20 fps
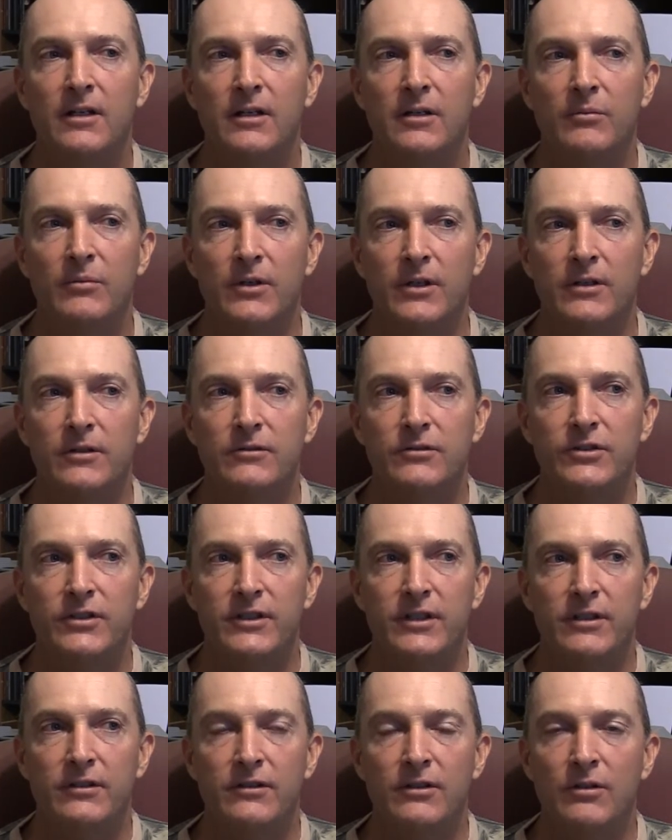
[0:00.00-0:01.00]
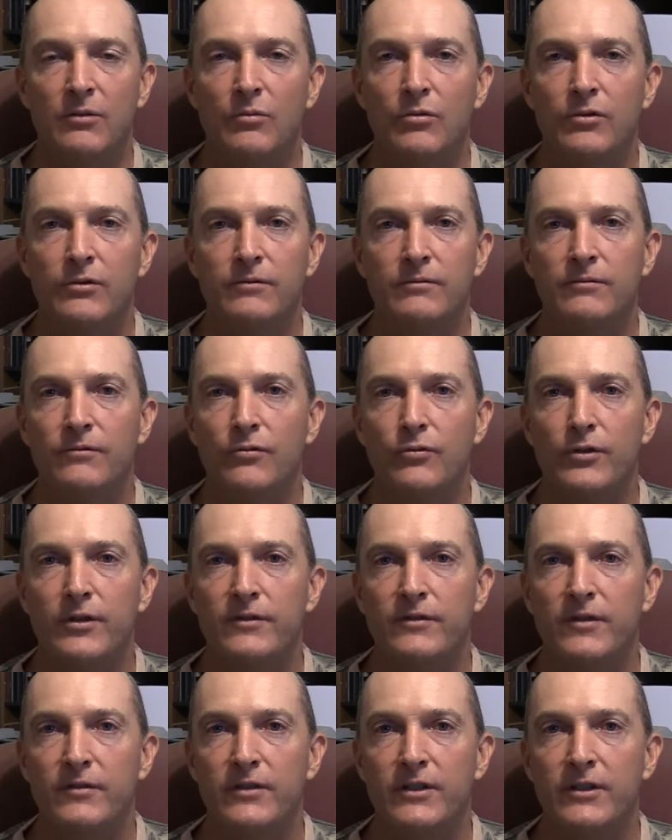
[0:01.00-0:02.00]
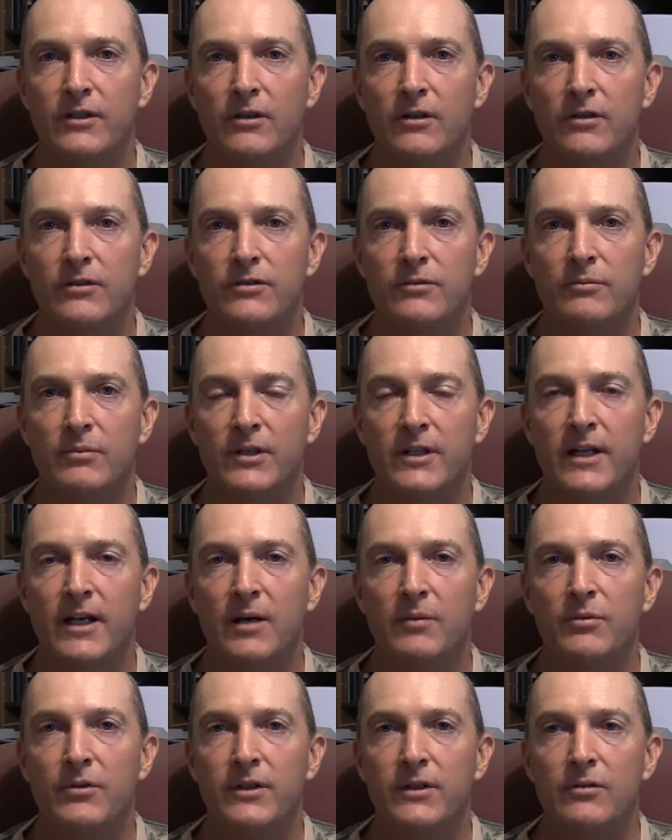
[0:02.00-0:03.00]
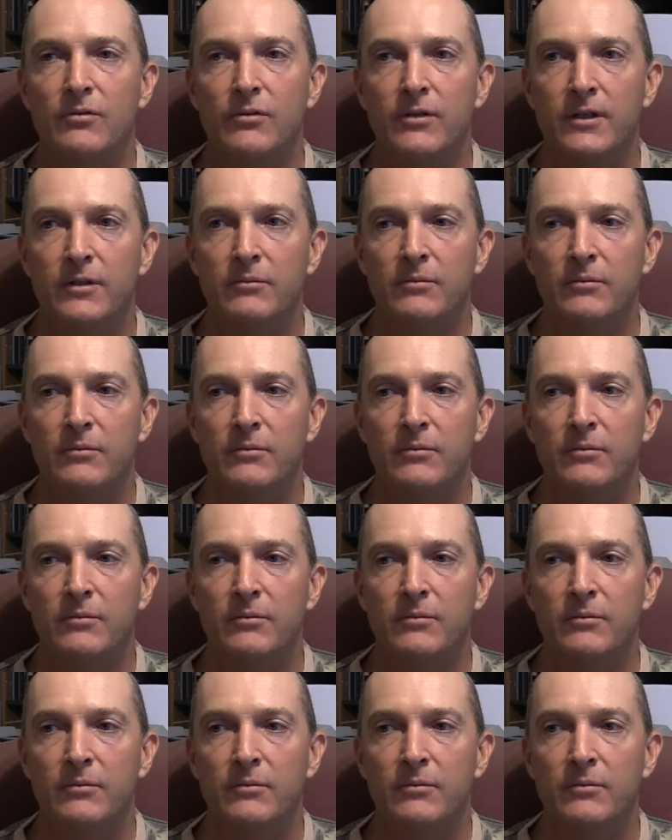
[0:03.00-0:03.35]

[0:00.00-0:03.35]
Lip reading: But she didn't go more than 40-50 yards and bled out pretty quick.